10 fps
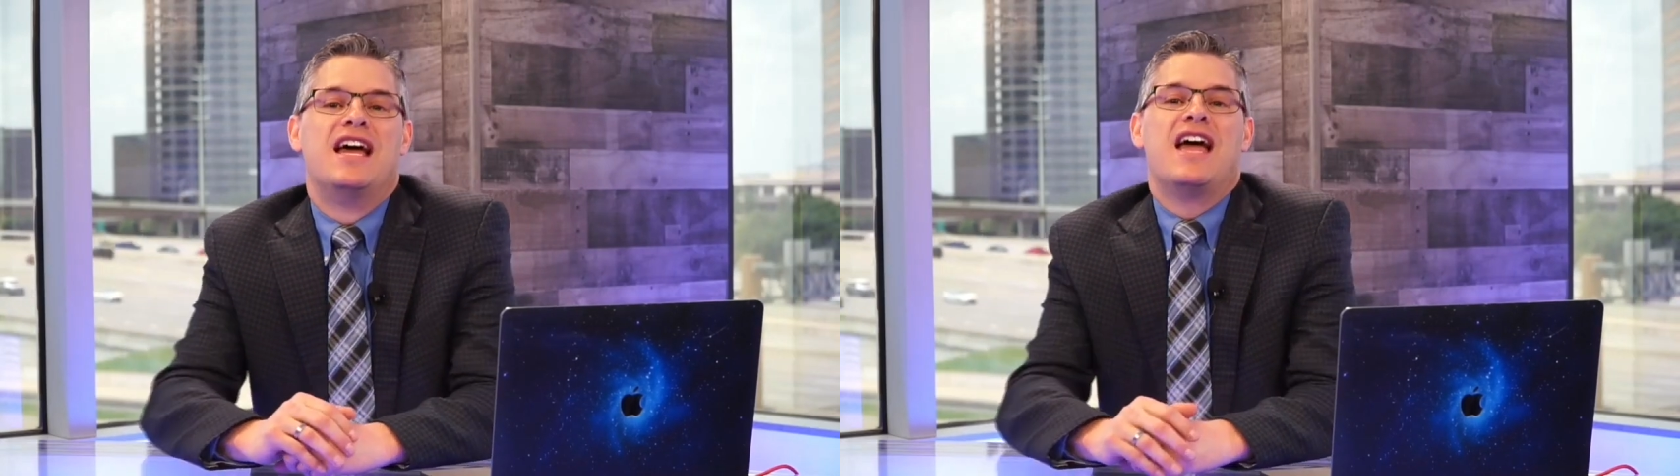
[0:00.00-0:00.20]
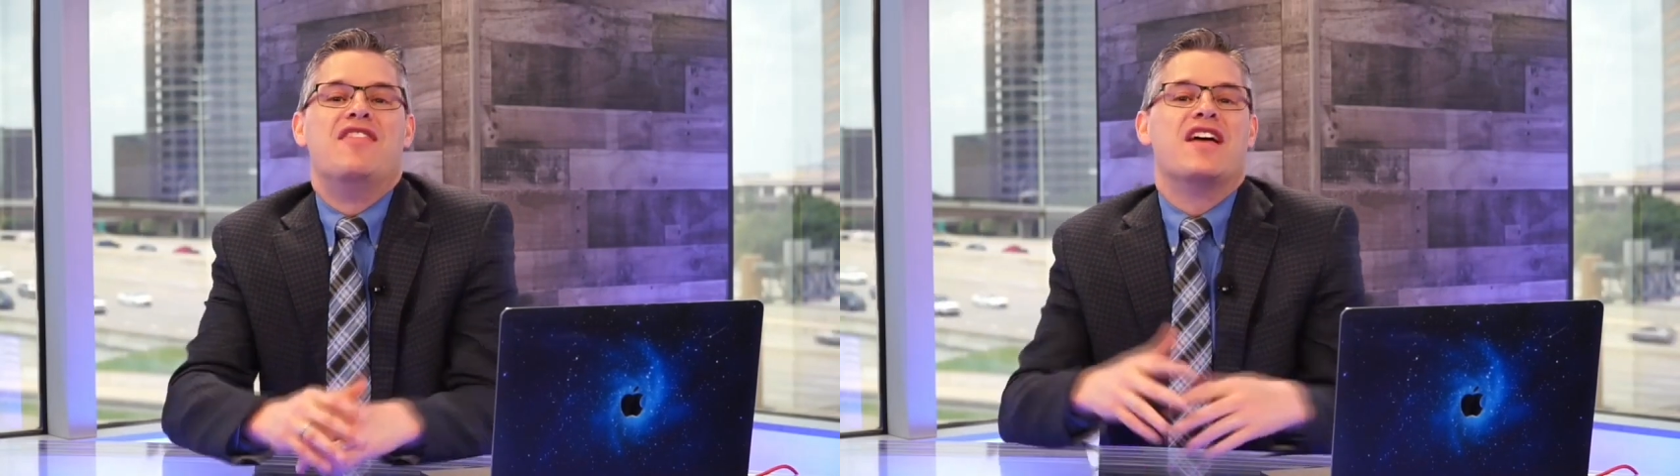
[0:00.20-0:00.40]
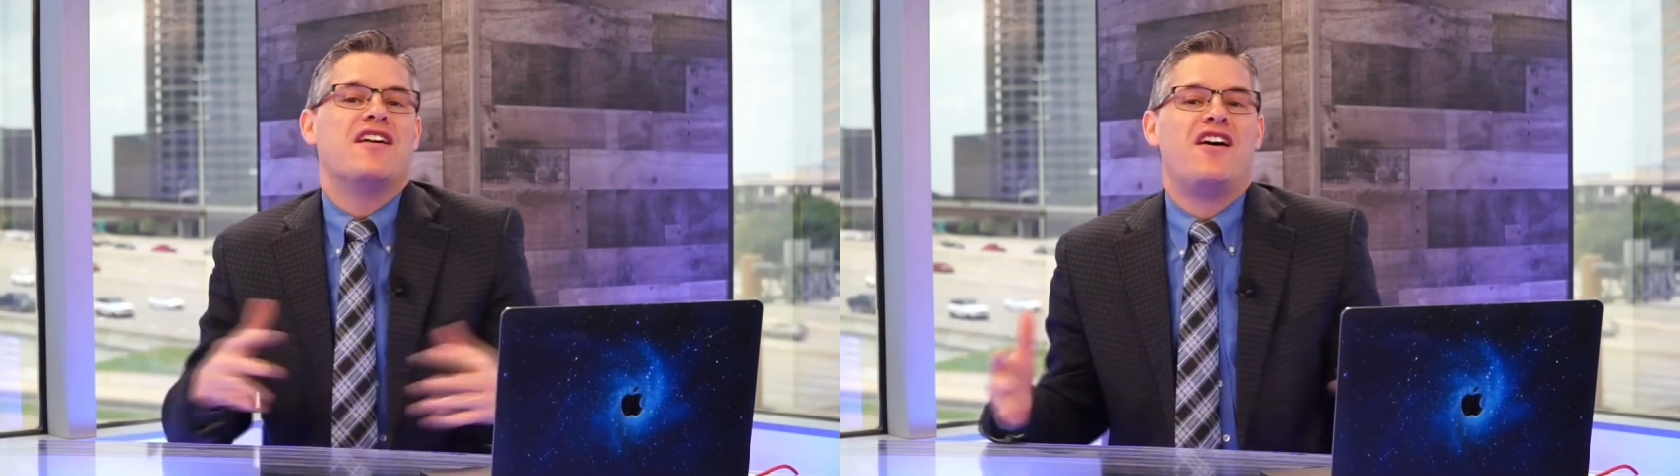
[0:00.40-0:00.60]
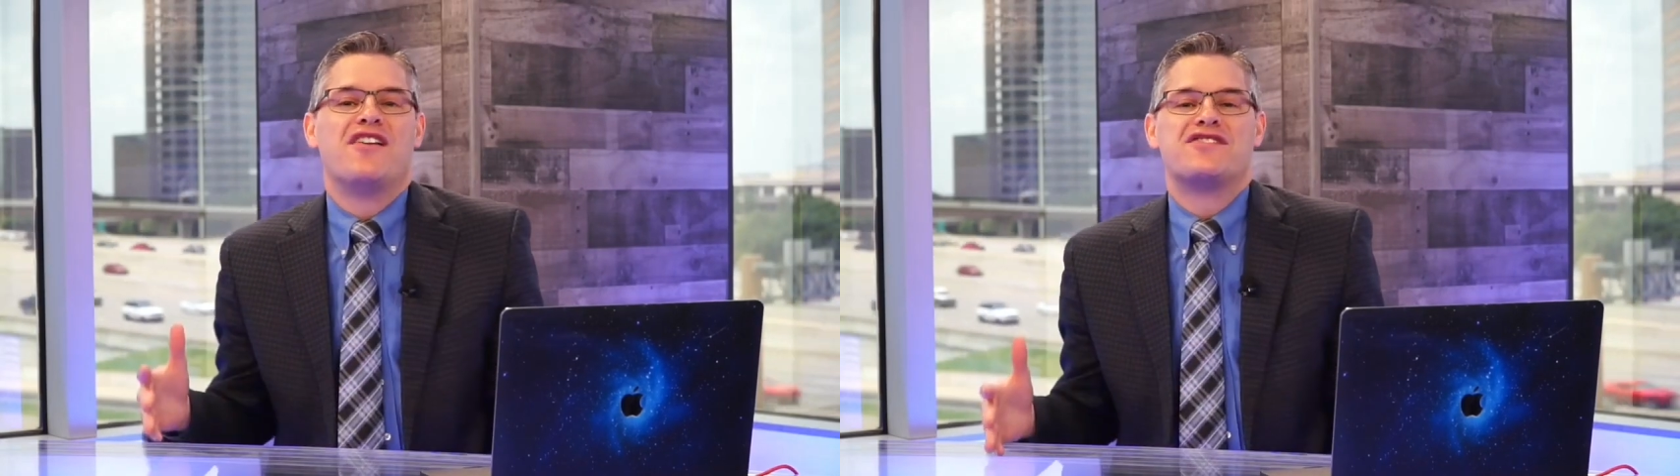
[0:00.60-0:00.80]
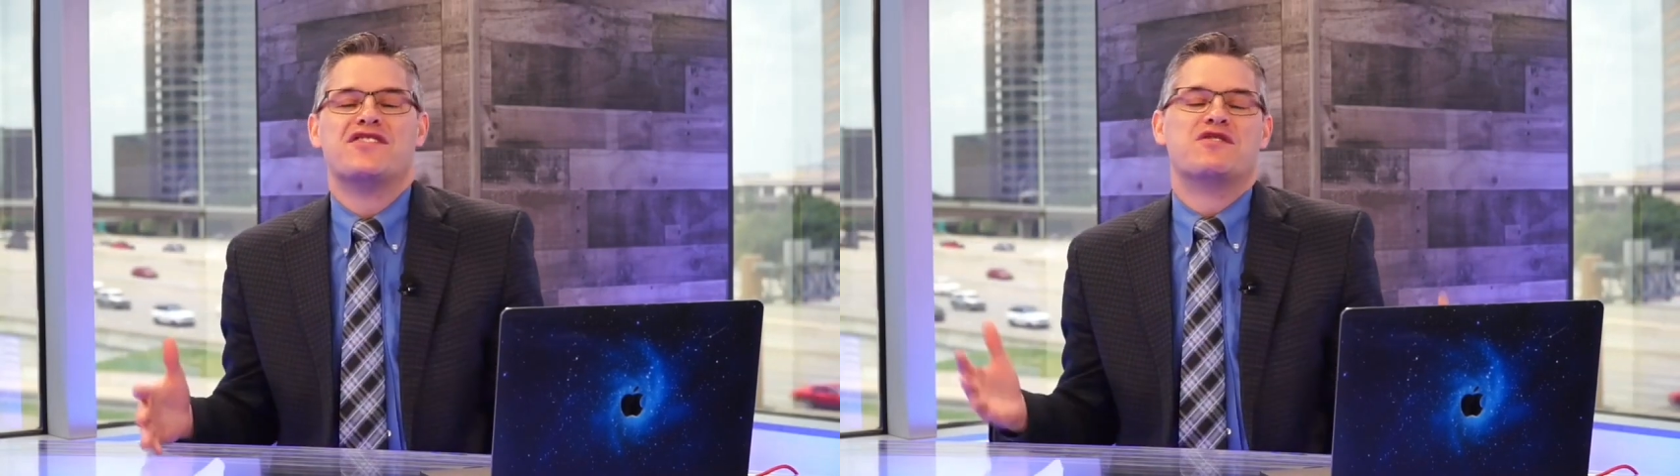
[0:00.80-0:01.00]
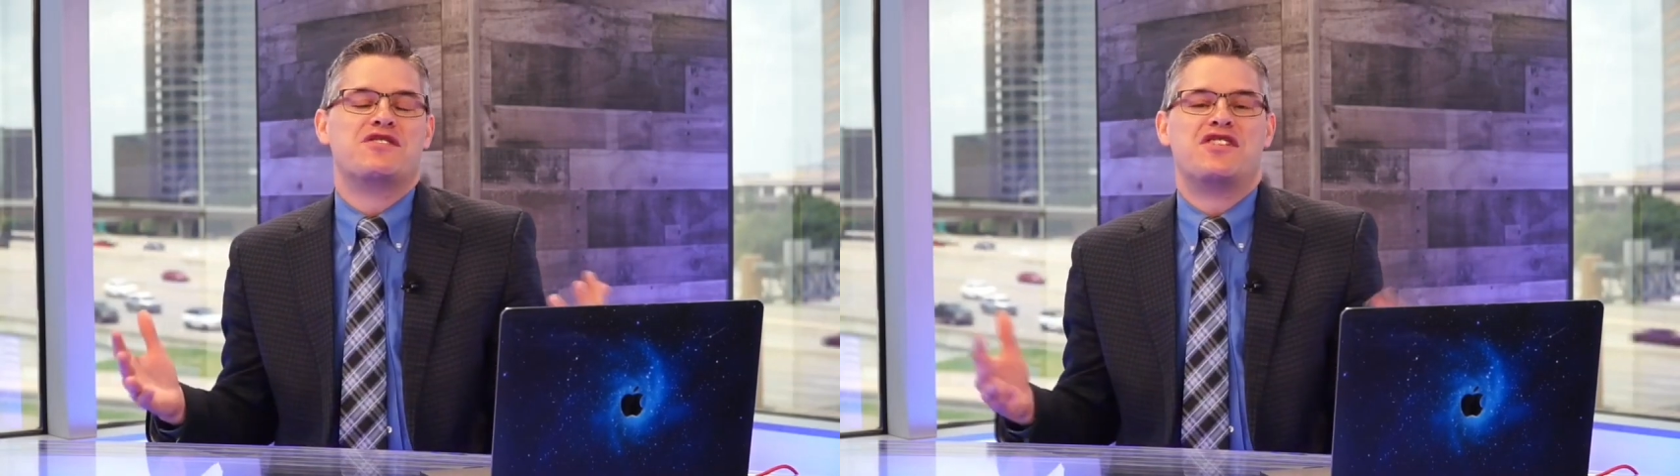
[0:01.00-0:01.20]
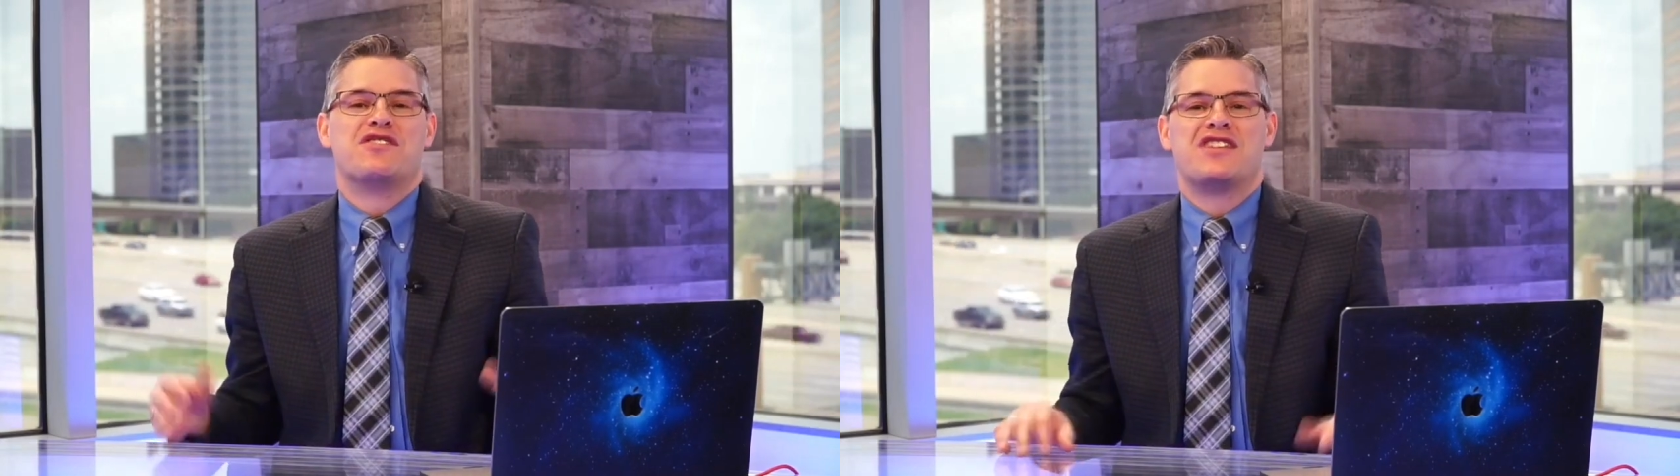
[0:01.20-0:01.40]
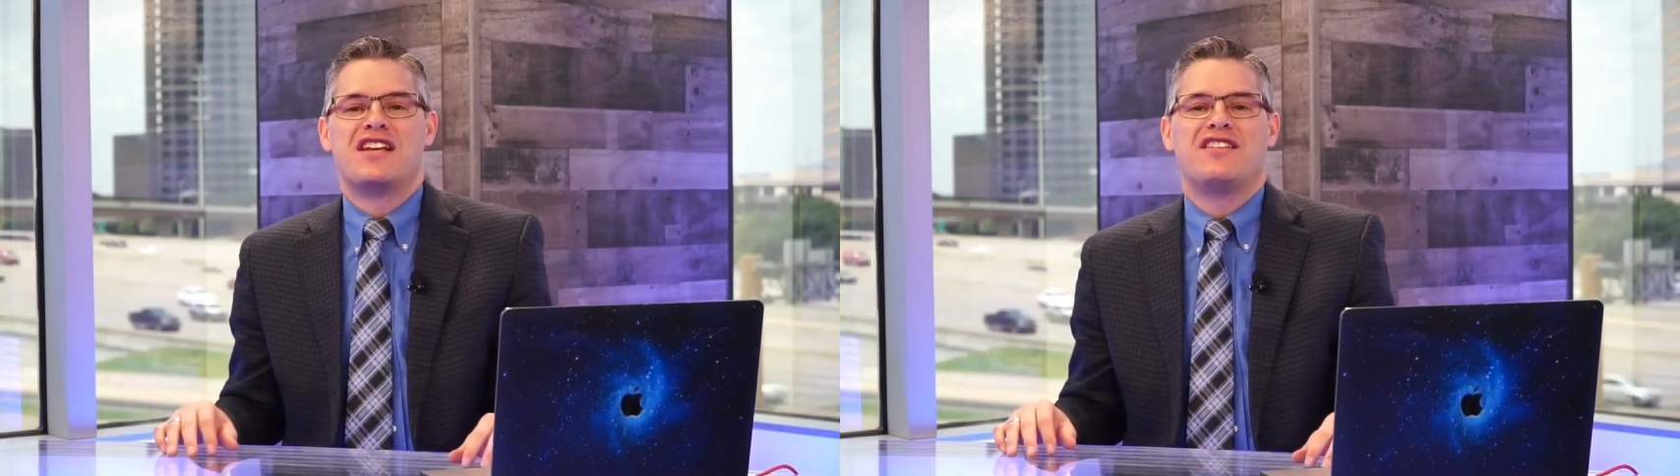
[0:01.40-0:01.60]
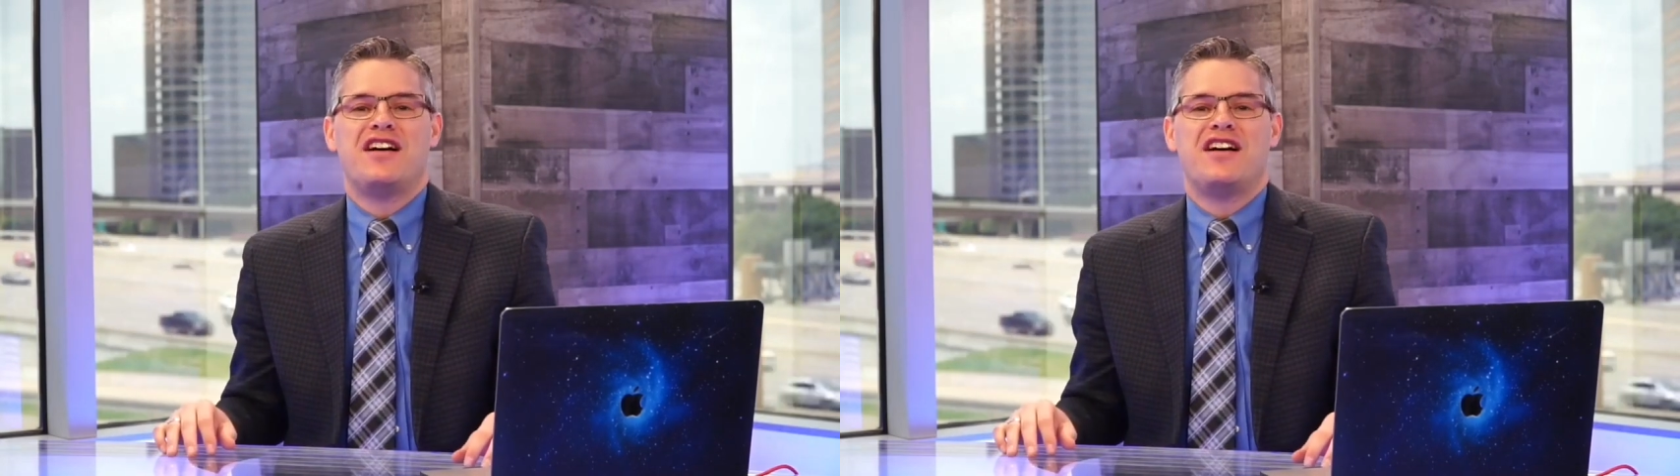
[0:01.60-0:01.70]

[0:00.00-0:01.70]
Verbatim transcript: And then also your zinc